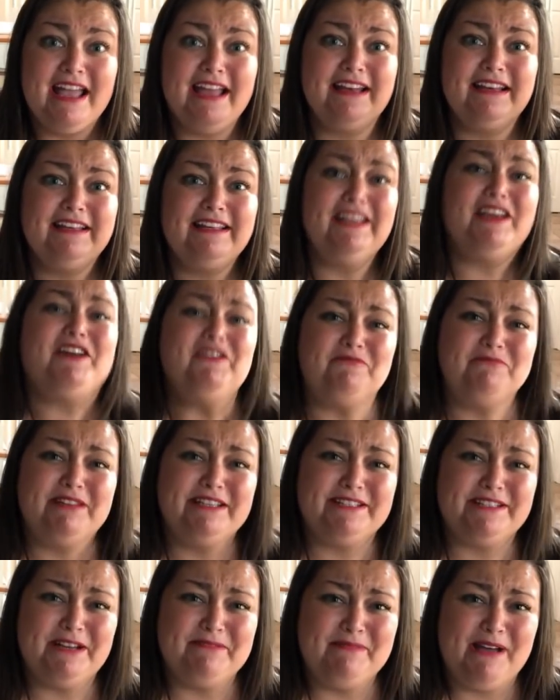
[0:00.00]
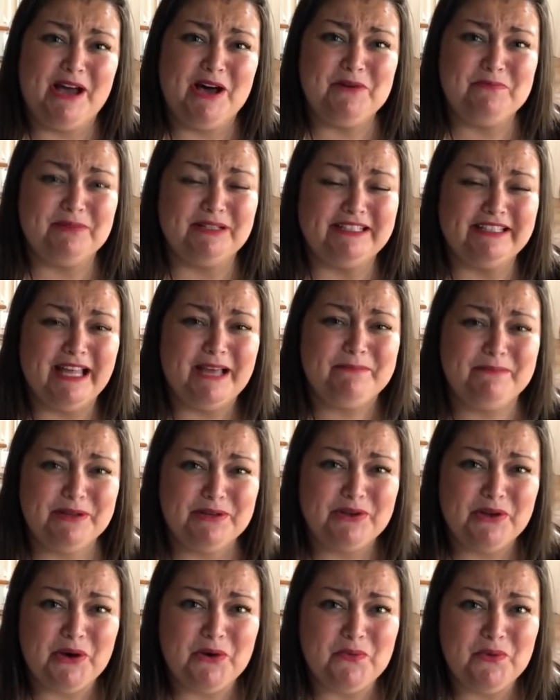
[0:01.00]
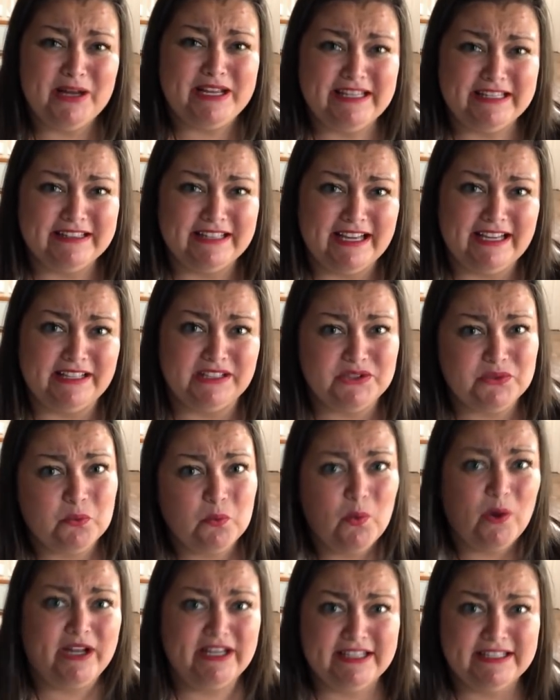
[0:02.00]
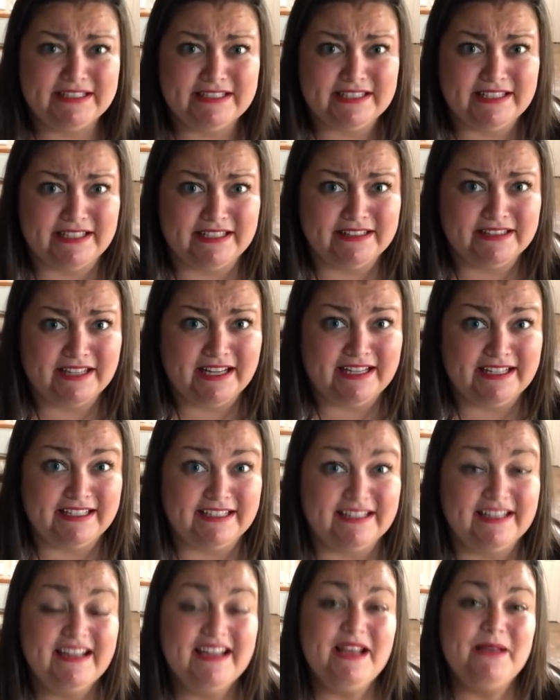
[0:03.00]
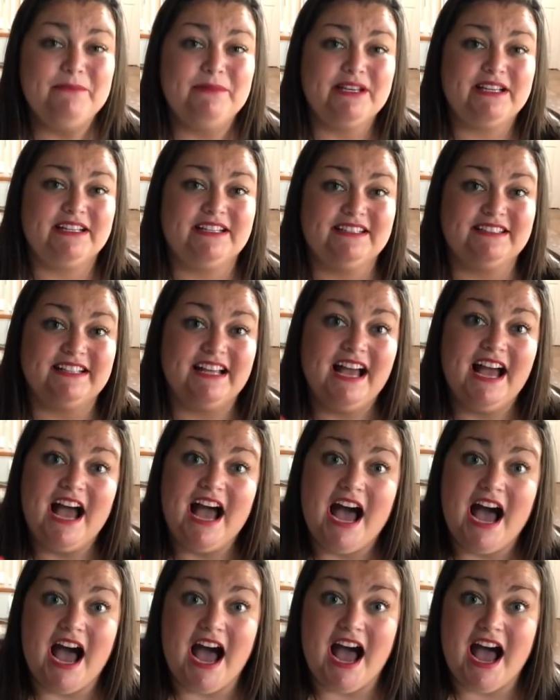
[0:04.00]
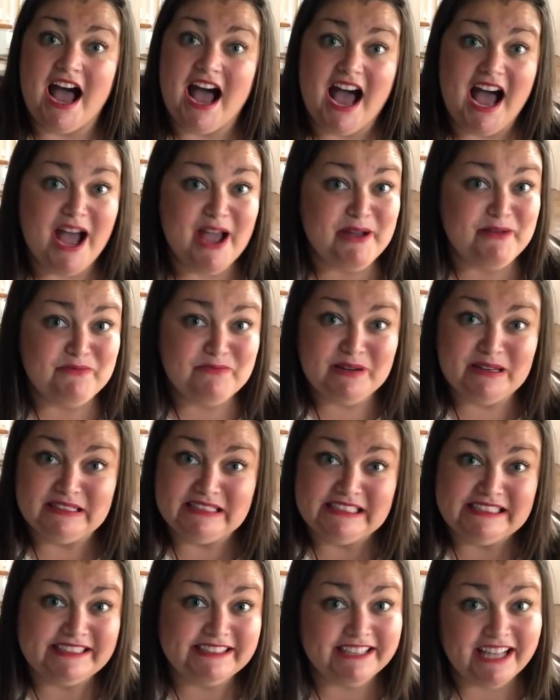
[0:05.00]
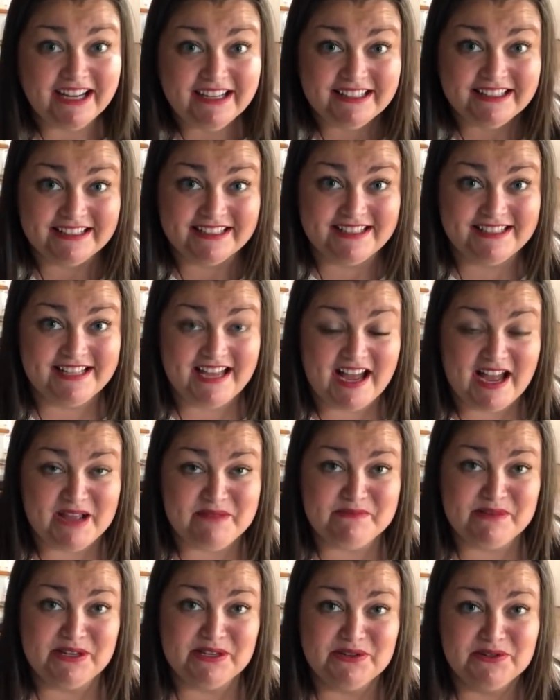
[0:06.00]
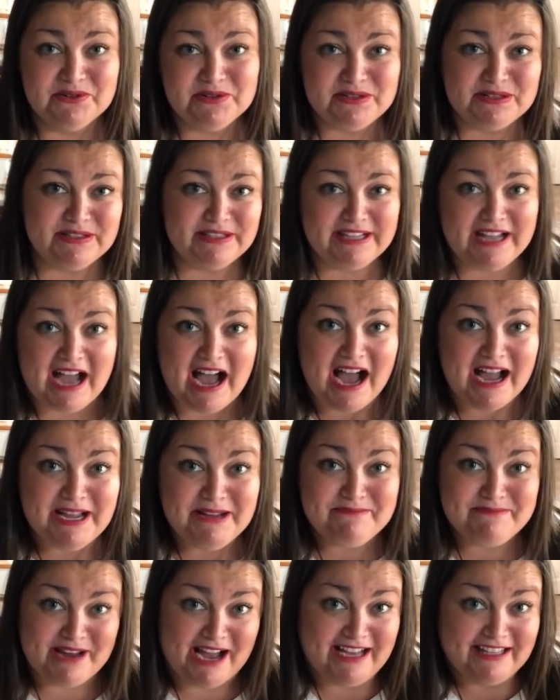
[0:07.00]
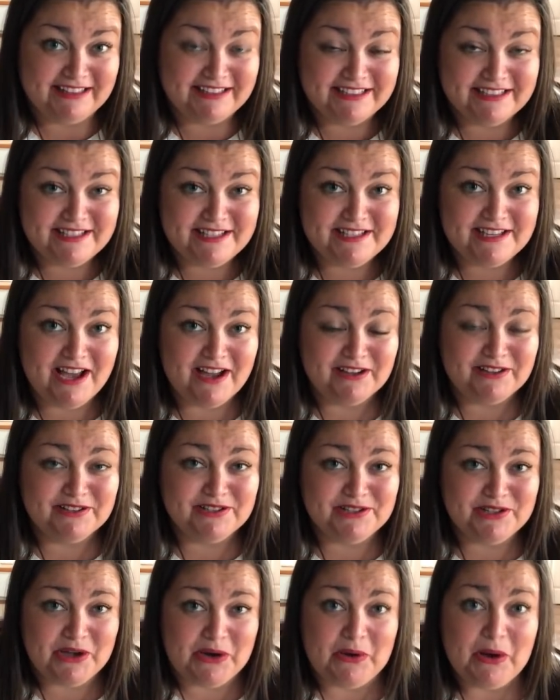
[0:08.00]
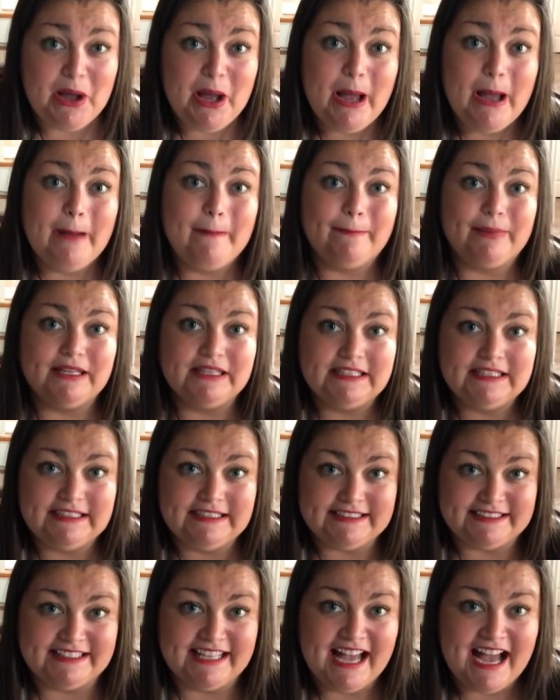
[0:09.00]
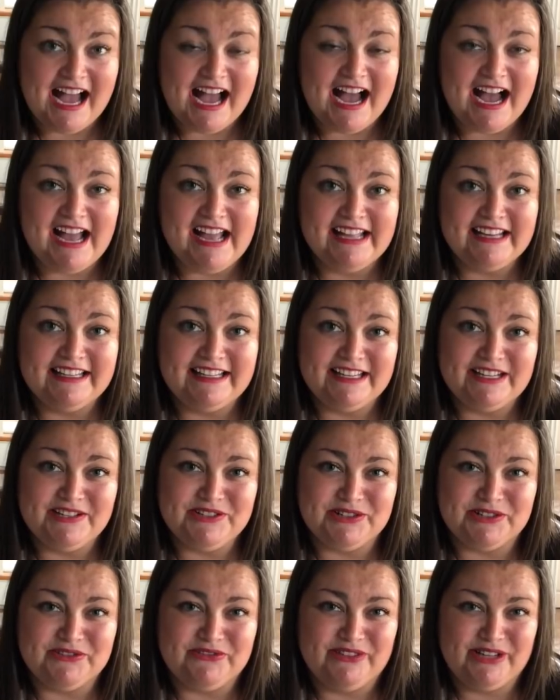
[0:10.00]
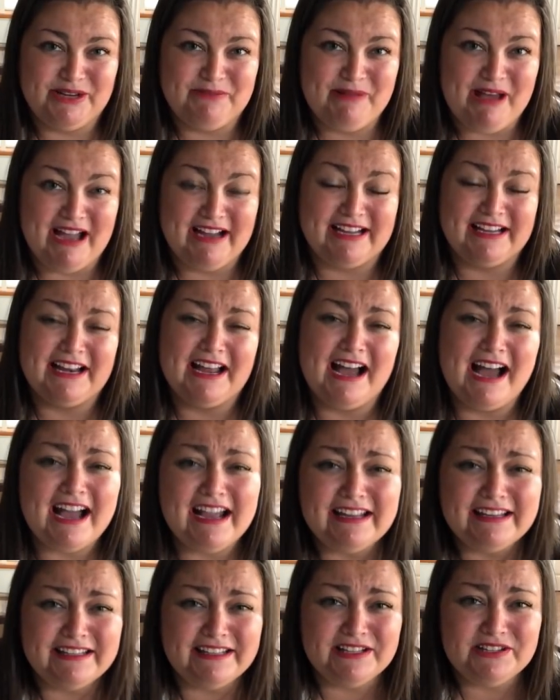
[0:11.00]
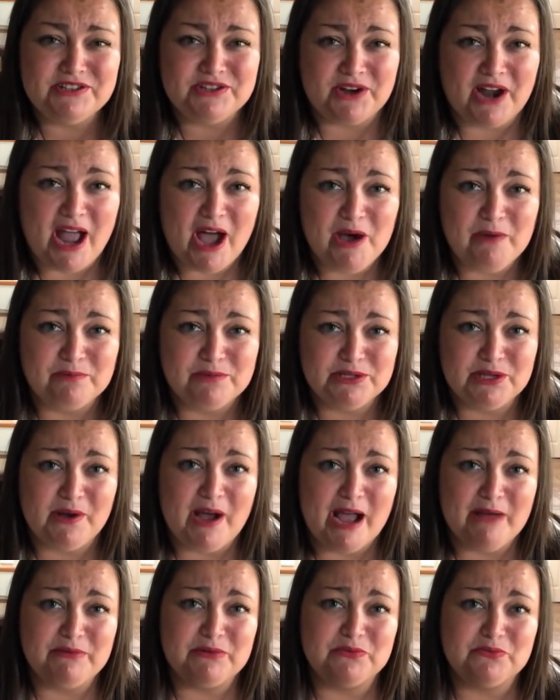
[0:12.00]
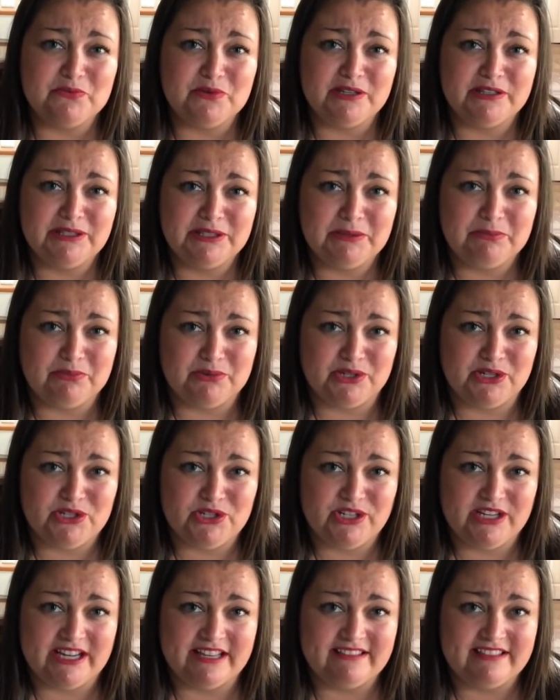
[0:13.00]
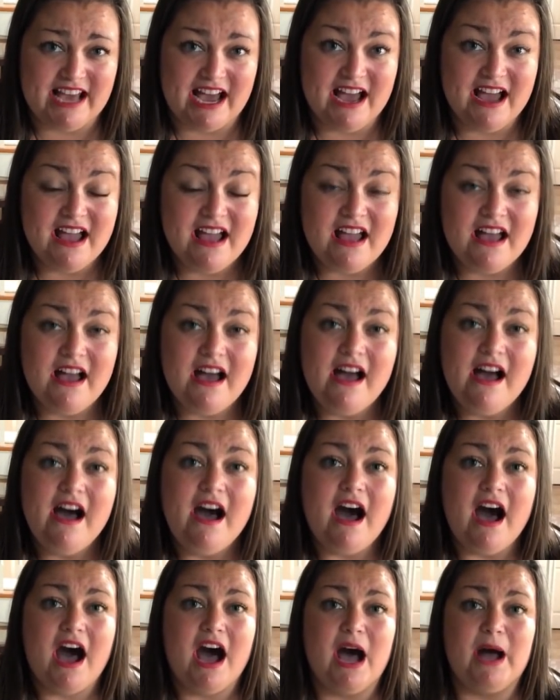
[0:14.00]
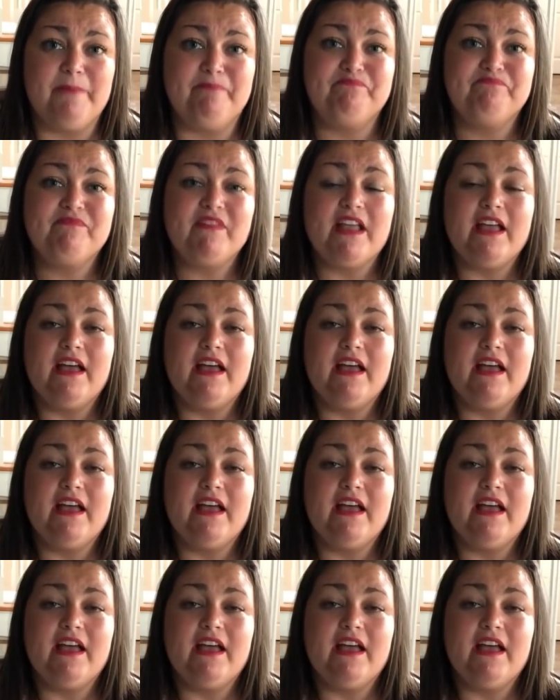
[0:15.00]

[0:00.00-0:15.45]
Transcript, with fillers: and give me some help and let me know what you liked, what you didn't like, because I'm really stuck this time and usually I'm not this stuck. So please, I need your feedback and I need your help. So I would really appreciate that. Um,